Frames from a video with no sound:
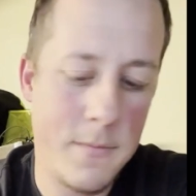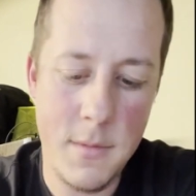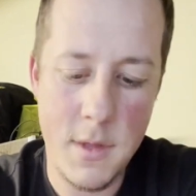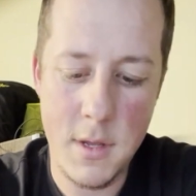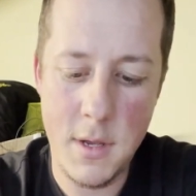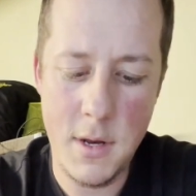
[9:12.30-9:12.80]

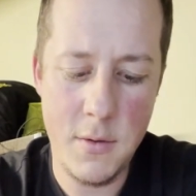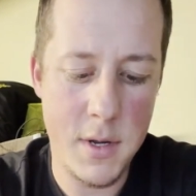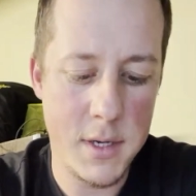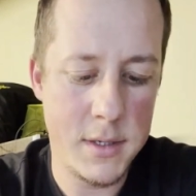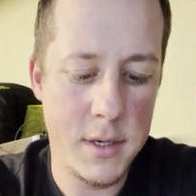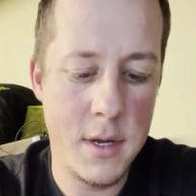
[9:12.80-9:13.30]

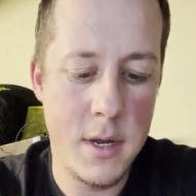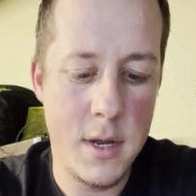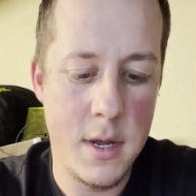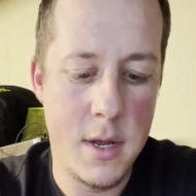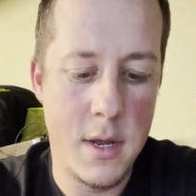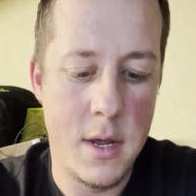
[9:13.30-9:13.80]
anyways,
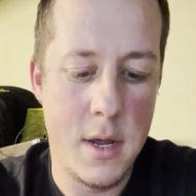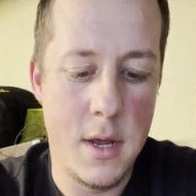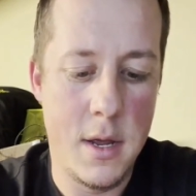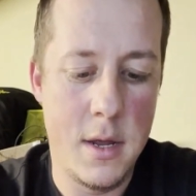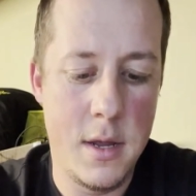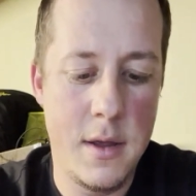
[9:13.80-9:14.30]

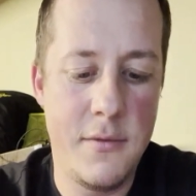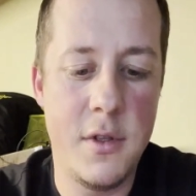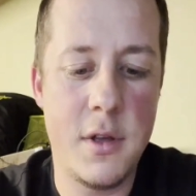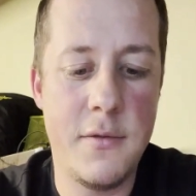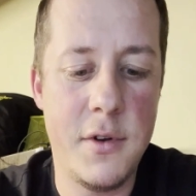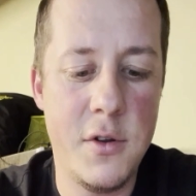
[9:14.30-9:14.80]
if you're looking
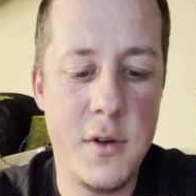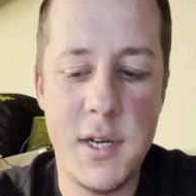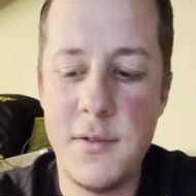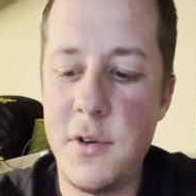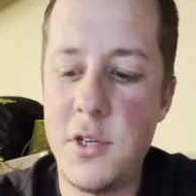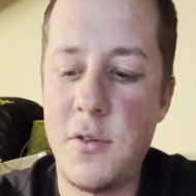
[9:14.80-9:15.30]
for a new ice
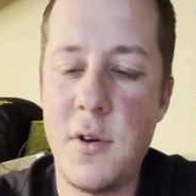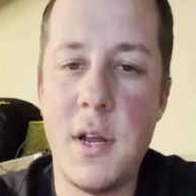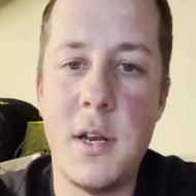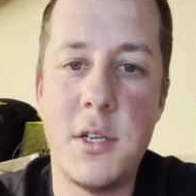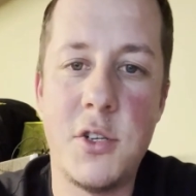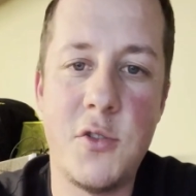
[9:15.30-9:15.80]
fishing rod, I
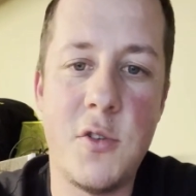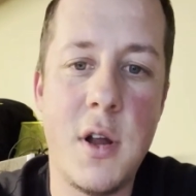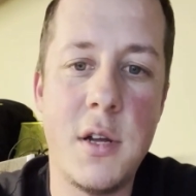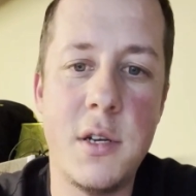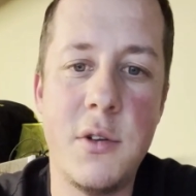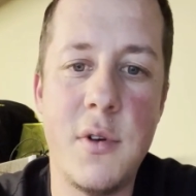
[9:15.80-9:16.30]

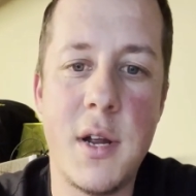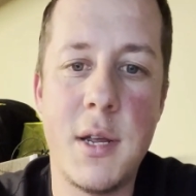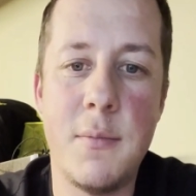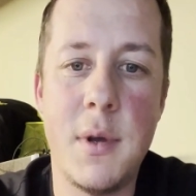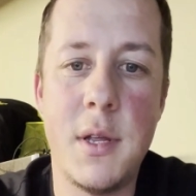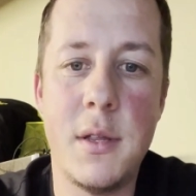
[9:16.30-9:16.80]
strongly
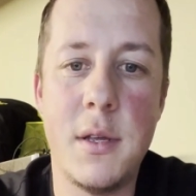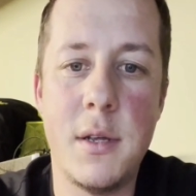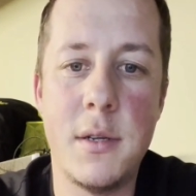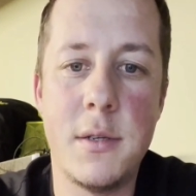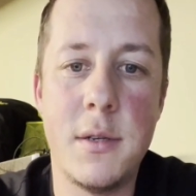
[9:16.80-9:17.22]
recommend this.